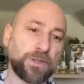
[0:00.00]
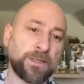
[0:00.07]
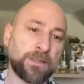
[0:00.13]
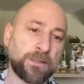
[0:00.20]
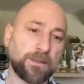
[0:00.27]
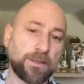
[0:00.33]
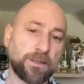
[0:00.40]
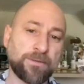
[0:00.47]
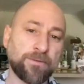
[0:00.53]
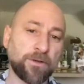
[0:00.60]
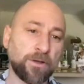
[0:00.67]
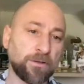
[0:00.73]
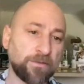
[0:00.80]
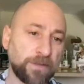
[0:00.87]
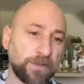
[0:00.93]
these cultures
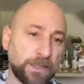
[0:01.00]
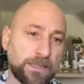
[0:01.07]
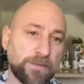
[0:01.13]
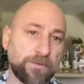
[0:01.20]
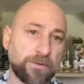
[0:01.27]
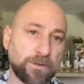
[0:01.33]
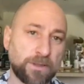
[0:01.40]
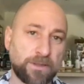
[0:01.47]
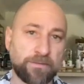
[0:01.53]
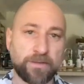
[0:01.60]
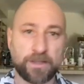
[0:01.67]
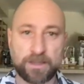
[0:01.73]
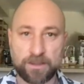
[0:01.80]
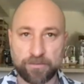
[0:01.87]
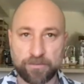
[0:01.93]
did evolve
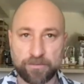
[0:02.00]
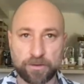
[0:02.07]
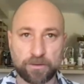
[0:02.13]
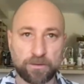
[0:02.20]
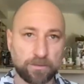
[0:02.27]
very differently,